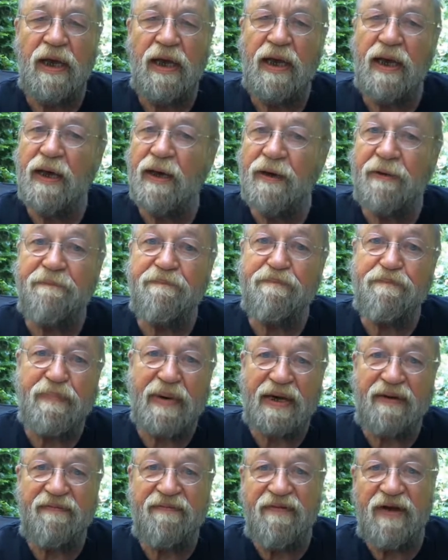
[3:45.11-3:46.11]

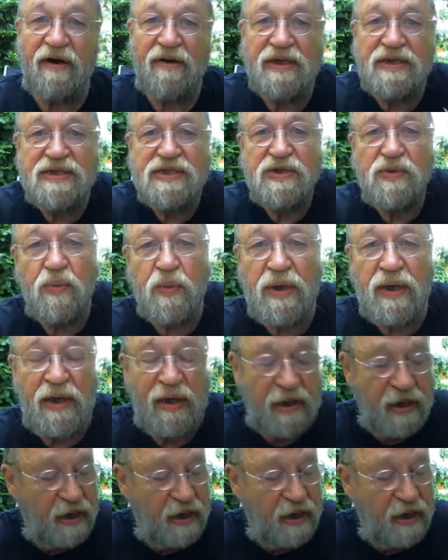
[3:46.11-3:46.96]
but very sweet.